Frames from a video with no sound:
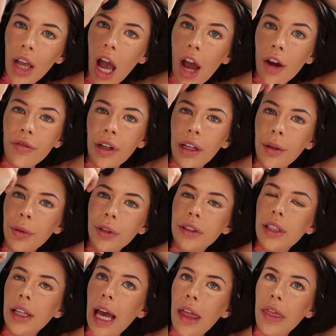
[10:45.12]
I really want
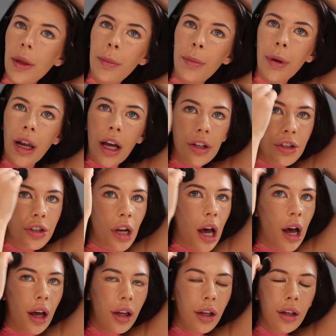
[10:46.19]
to get the
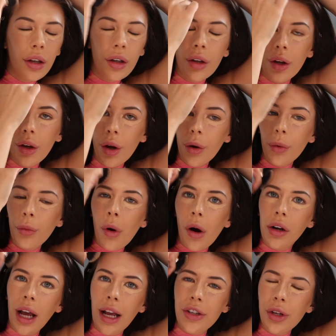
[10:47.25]
blusher
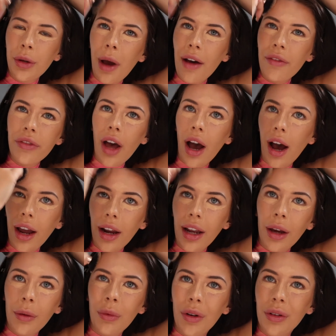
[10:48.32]
one. I do have the
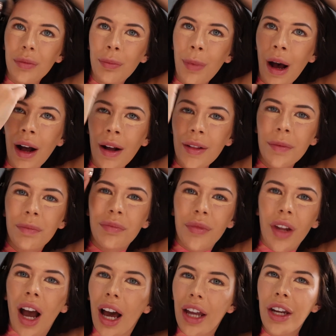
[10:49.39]
highlight one, but
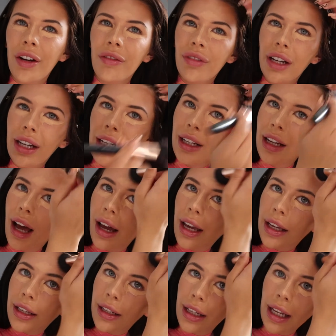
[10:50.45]
I don't really
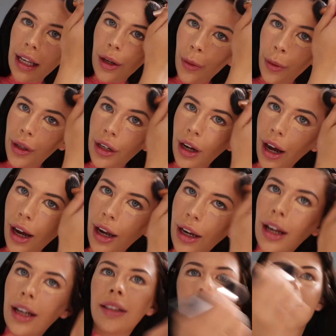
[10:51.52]
like liquid
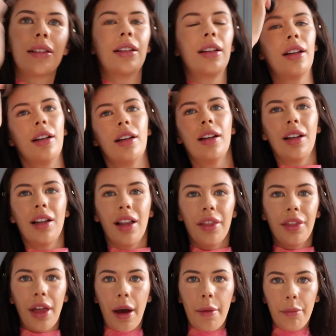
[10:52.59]
highlights
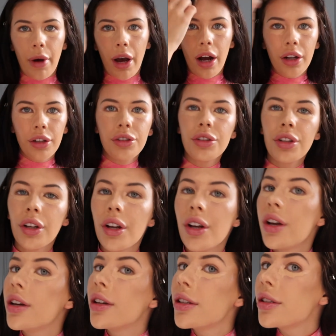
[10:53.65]
that much.
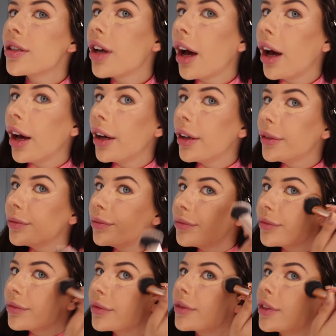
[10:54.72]
So
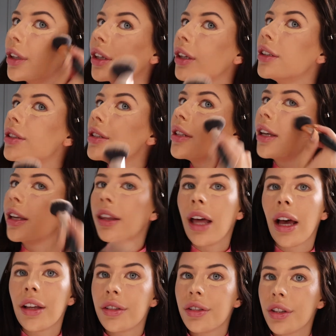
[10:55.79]
you can see
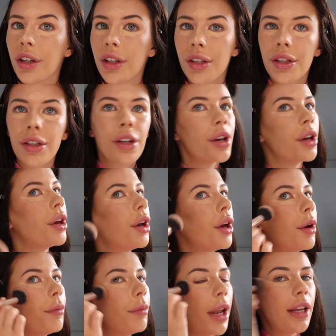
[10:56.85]
that it's just
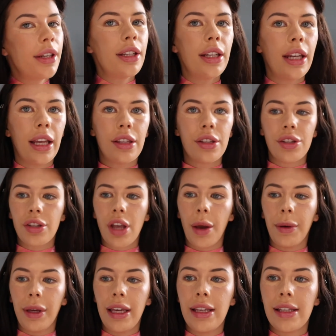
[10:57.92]
blended in
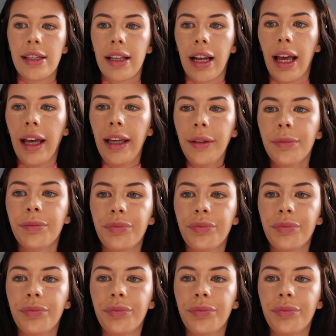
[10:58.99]
so easily.